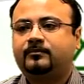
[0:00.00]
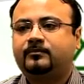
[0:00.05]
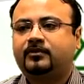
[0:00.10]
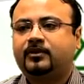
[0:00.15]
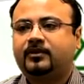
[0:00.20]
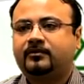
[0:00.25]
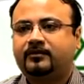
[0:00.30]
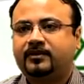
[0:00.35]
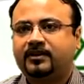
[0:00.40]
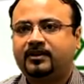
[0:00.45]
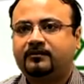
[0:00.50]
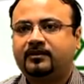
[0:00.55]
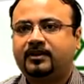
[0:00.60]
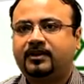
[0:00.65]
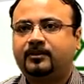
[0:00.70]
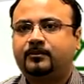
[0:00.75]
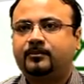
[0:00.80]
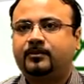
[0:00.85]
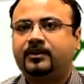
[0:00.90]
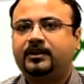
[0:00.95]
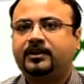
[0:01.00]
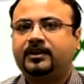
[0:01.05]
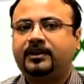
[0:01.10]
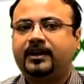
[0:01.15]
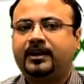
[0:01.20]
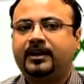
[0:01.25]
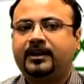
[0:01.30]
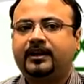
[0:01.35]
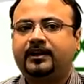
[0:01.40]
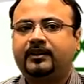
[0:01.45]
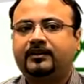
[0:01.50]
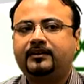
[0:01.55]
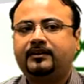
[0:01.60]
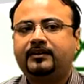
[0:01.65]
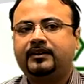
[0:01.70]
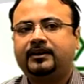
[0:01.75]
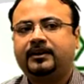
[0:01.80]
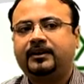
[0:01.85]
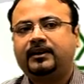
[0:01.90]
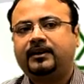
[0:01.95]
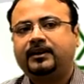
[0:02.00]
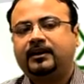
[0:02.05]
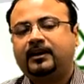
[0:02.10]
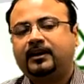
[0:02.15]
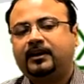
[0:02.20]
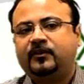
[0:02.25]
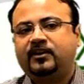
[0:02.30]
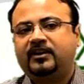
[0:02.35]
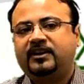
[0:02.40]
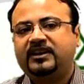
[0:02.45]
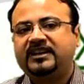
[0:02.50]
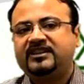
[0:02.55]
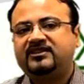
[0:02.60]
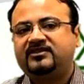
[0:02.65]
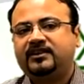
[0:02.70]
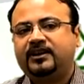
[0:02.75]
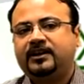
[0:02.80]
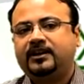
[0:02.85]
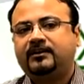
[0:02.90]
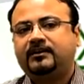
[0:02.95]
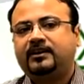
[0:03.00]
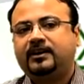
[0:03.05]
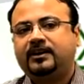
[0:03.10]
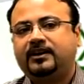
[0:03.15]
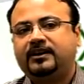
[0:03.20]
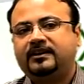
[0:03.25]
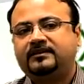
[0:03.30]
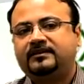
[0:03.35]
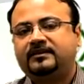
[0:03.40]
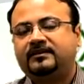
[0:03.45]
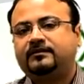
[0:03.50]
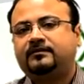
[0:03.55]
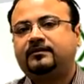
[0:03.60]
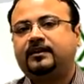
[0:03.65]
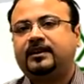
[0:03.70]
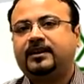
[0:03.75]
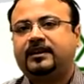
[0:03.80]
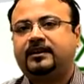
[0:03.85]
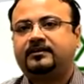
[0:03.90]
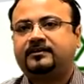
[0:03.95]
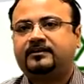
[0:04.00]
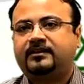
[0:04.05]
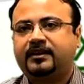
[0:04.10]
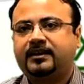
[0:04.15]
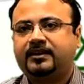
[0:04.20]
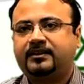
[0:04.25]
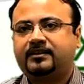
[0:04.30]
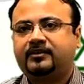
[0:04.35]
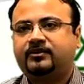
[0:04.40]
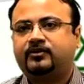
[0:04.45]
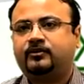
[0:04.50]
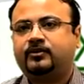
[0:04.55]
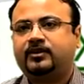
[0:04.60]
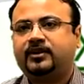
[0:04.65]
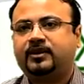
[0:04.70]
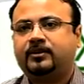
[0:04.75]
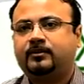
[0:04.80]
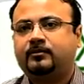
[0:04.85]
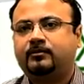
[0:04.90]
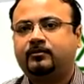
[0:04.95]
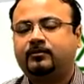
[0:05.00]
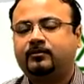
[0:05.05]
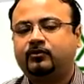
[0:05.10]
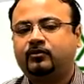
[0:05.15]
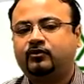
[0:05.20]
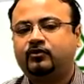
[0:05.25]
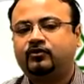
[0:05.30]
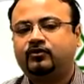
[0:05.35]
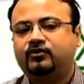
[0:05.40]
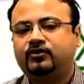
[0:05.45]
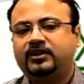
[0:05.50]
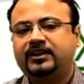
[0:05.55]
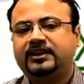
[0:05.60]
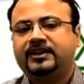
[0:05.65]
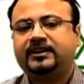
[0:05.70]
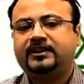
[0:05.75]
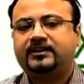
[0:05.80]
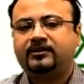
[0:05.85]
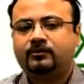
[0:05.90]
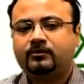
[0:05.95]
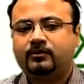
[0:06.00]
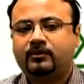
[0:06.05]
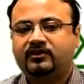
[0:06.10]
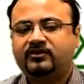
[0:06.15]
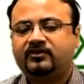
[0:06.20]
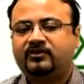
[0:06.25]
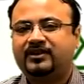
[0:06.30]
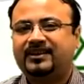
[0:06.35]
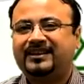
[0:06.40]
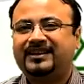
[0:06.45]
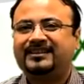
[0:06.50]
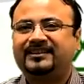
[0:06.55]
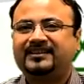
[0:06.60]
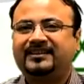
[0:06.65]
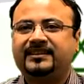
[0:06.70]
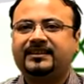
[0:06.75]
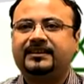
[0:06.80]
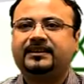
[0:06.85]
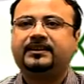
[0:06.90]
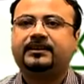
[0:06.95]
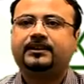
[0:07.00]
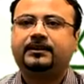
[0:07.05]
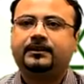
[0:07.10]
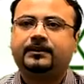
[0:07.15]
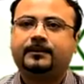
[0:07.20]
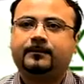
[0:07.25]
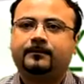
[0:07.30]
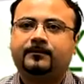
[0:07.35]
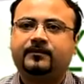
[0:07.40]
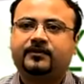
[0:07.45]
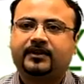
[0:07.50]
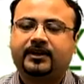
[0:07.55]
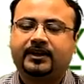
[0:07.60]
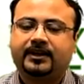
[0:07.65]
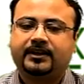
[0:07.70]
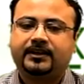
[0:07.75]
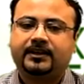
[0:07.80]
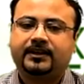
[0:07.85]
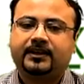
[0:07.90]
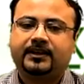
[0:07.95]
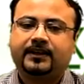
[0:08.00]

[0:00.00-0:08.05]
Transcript: software development, and their niche area is in the finance side in the UK, mostly towards the leasing side.